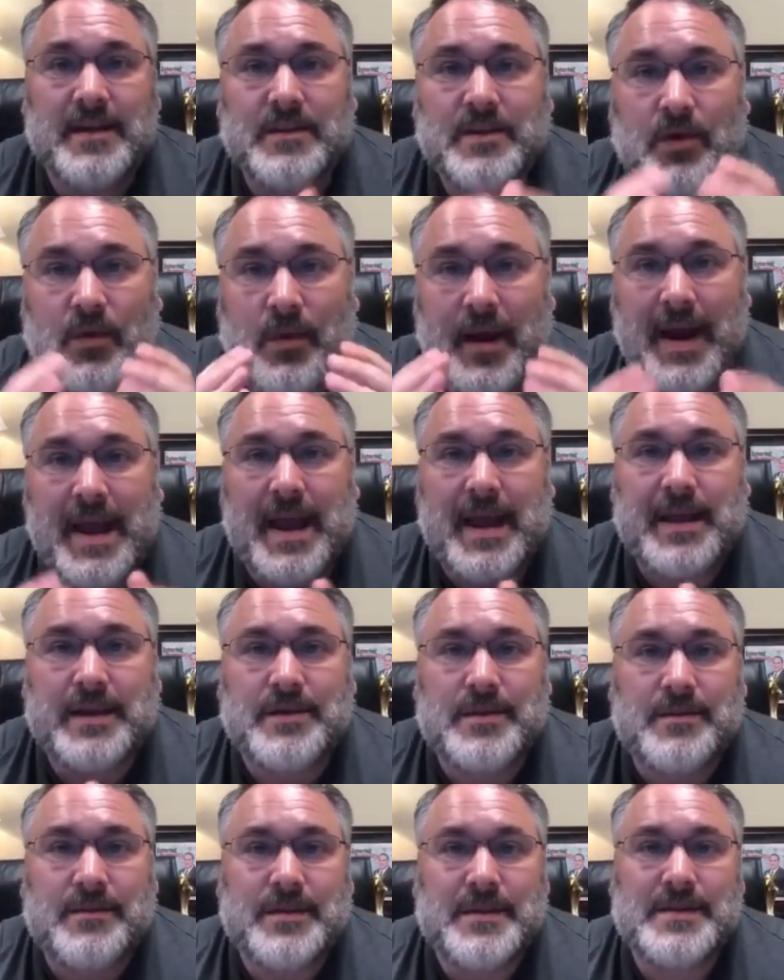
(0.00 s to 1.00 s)
The way I
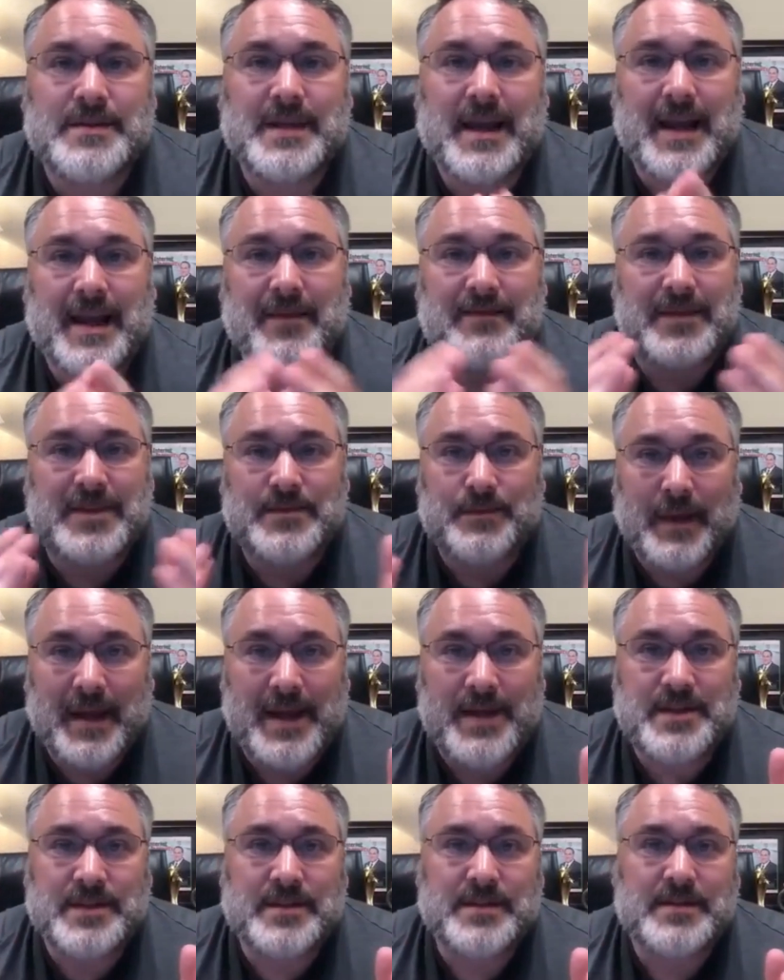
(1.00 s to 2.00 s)
do it is I have these
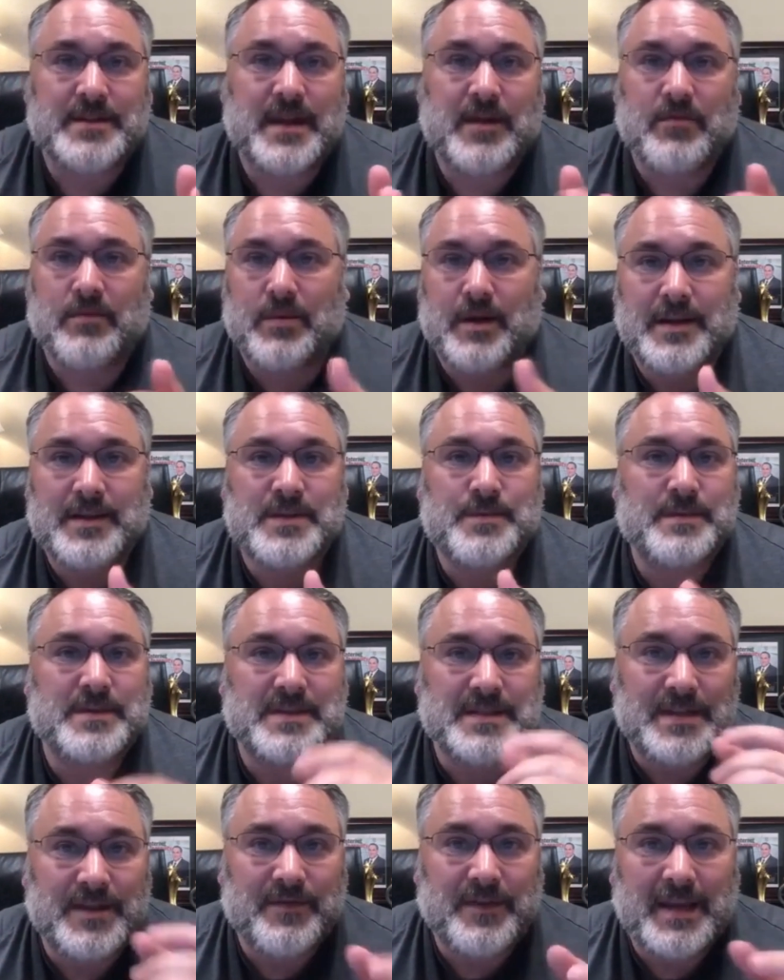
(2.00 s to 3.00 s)
pages that run
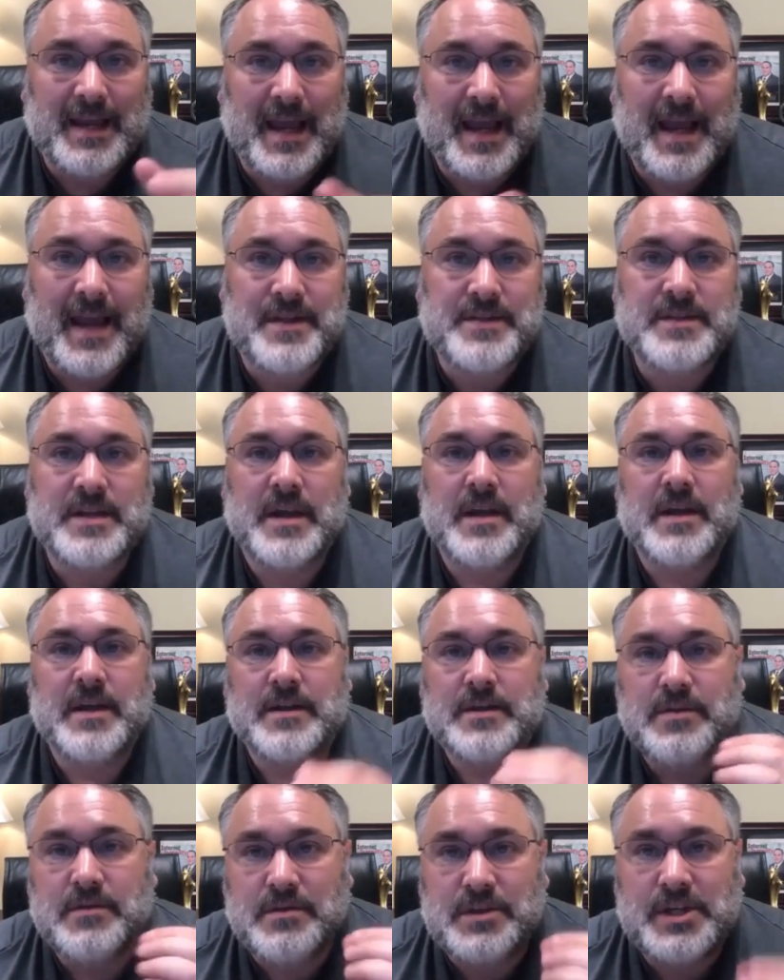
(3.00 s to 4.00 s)
specific ads
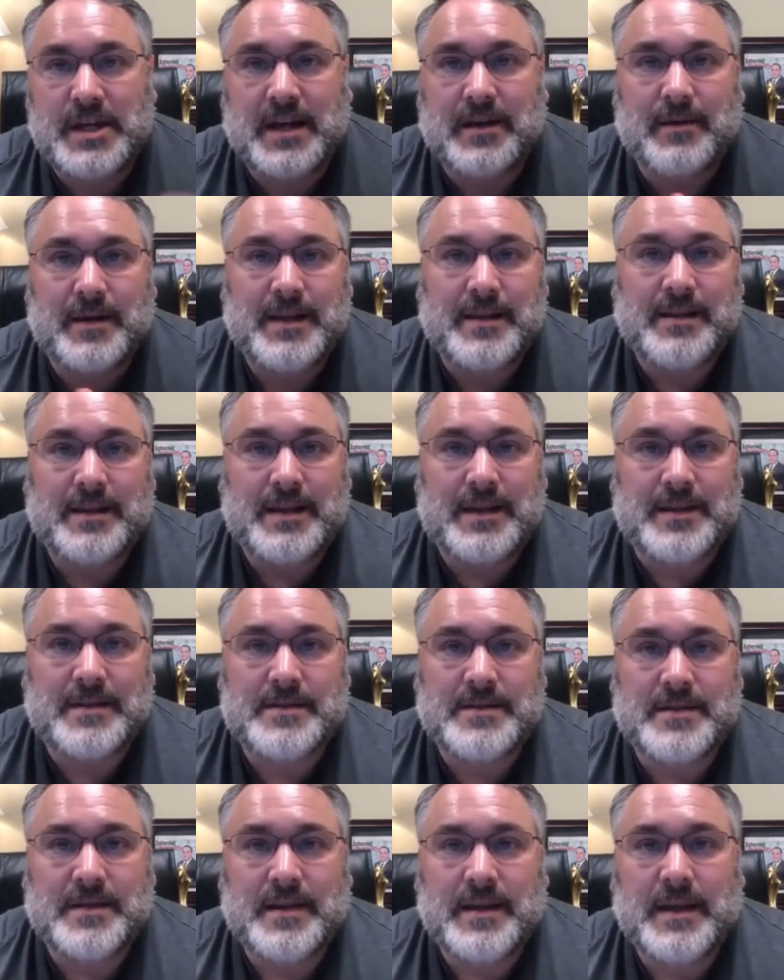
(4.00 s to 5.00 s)
to generate
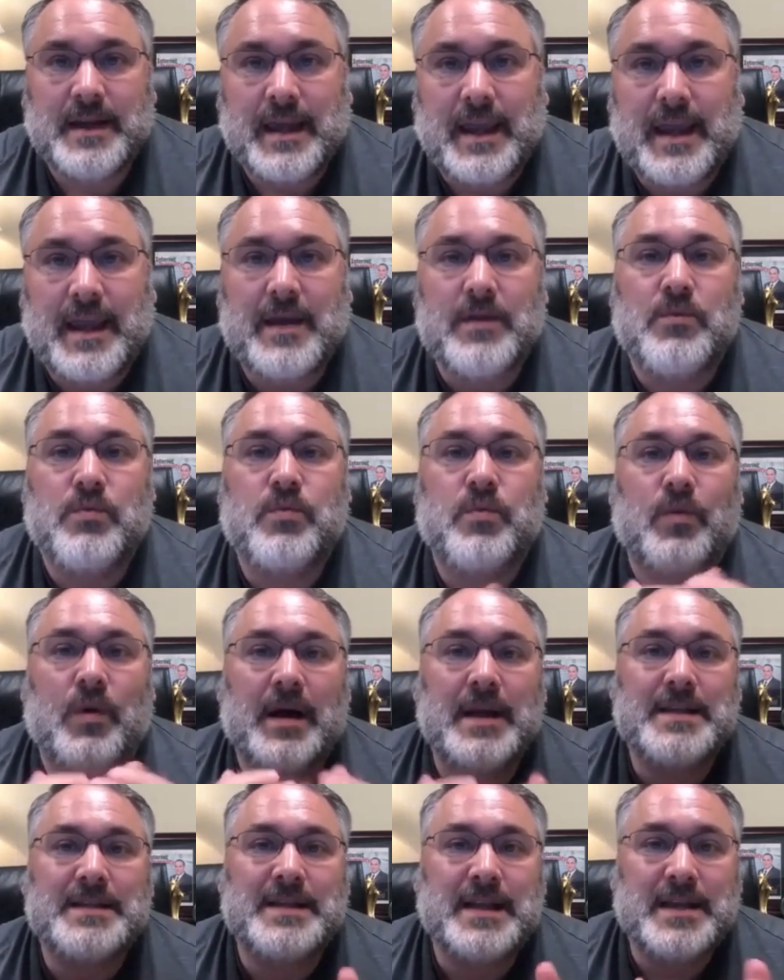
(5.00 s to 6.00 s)
leads. And
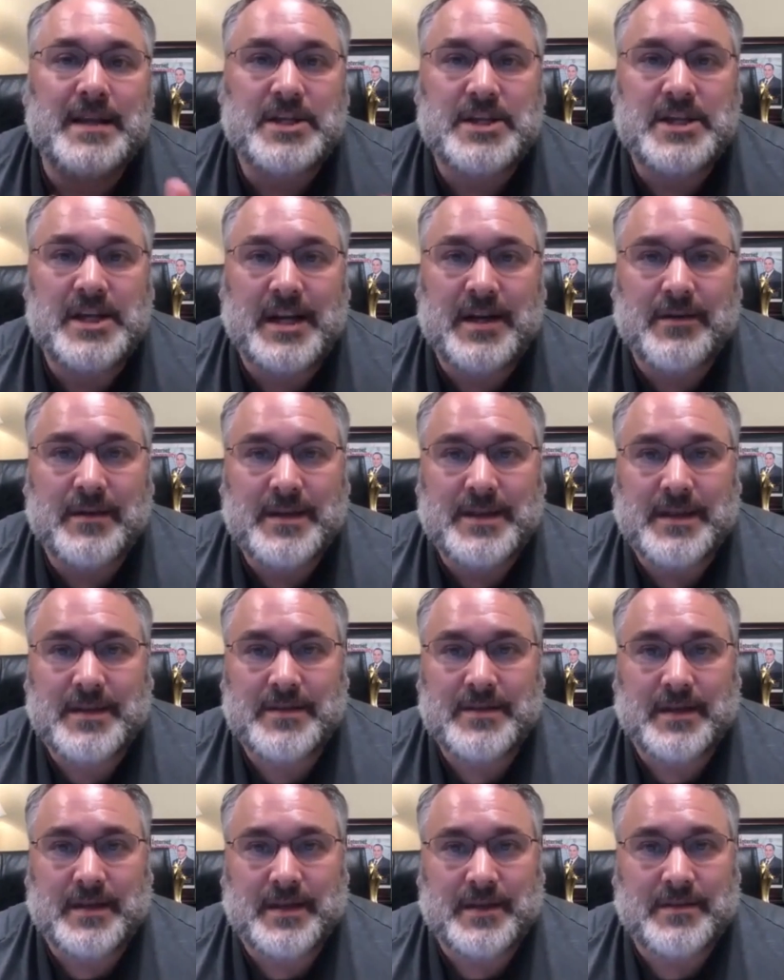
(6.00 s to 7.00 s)
once I generate
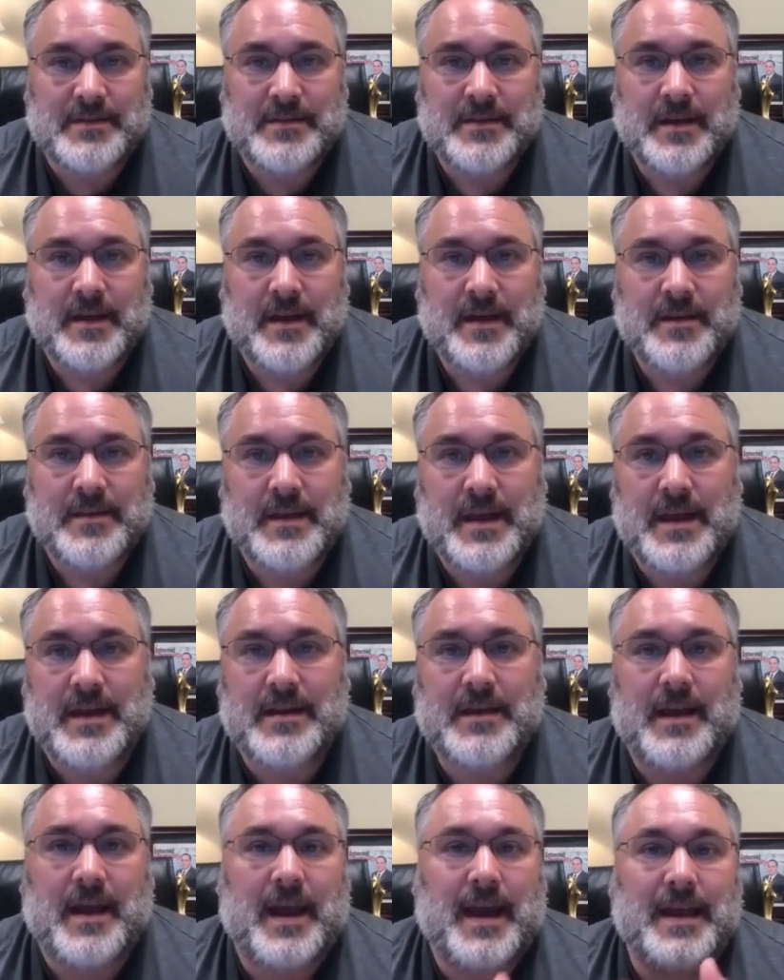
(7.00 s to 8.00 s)
these leads,
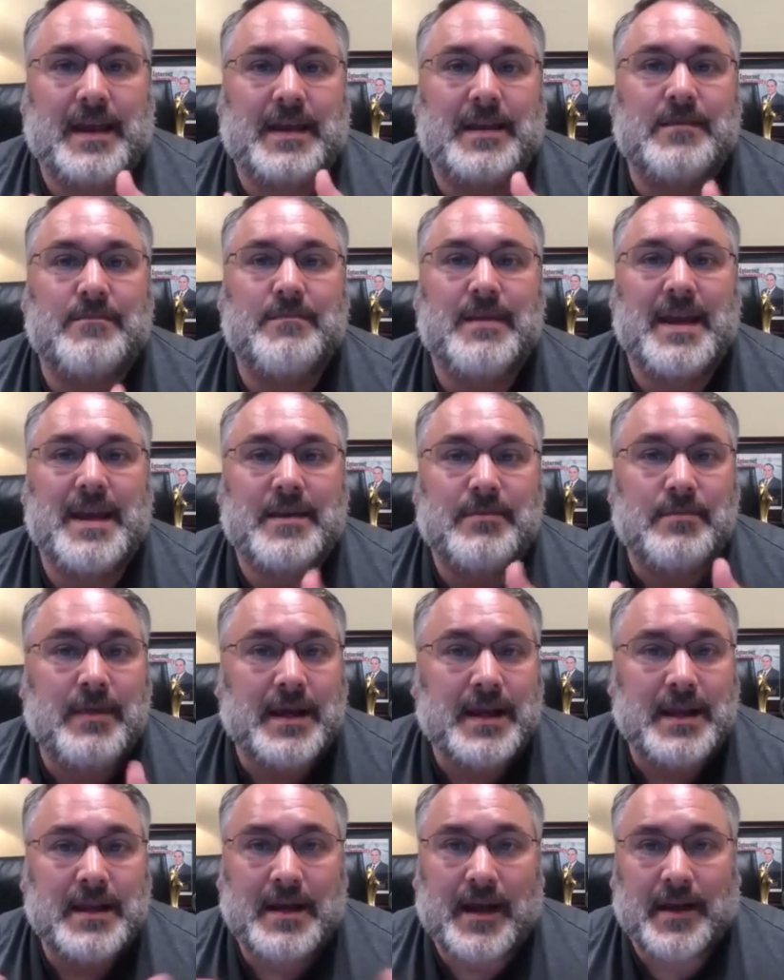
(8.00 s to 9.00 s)
then I can make
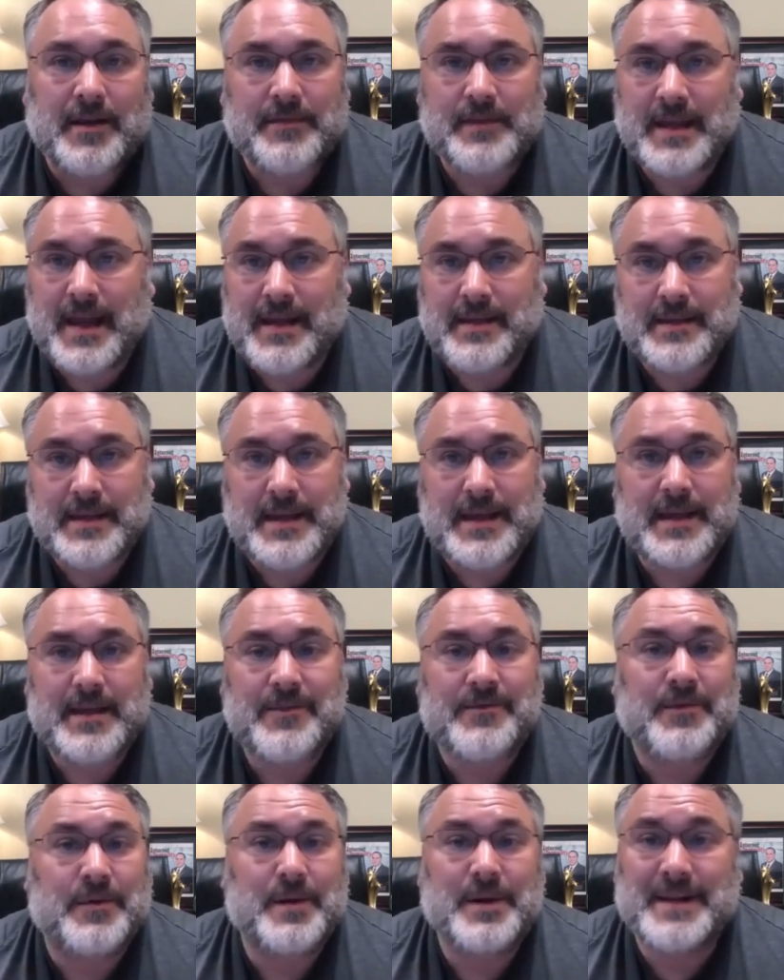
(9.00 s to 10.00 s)
money off that lead
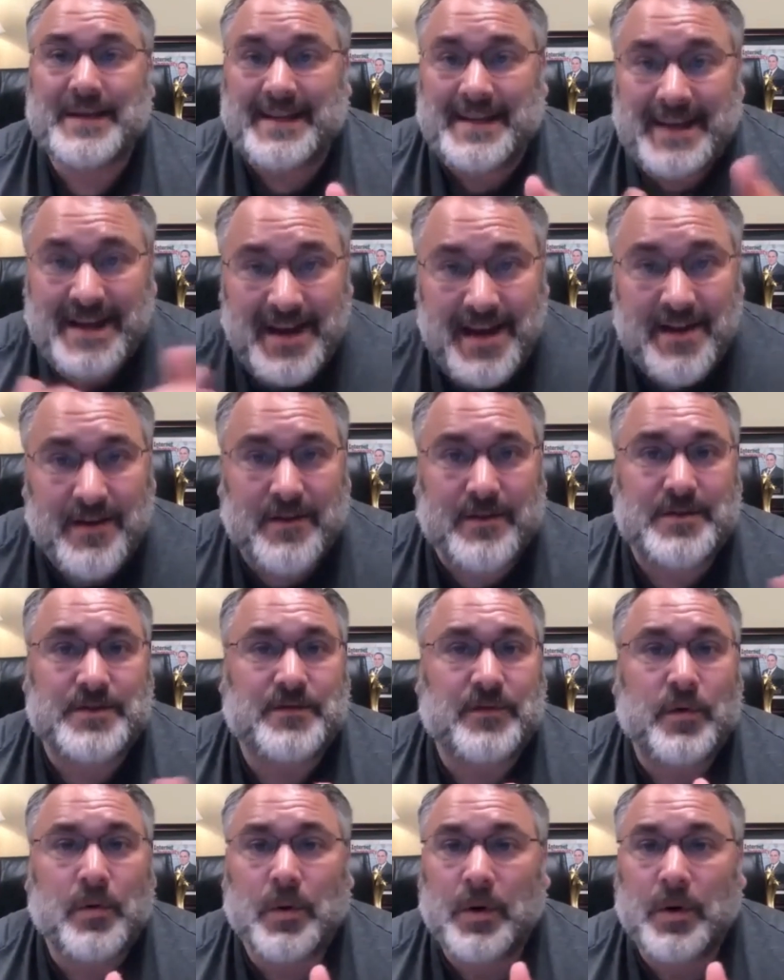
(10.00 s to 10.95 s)
for years.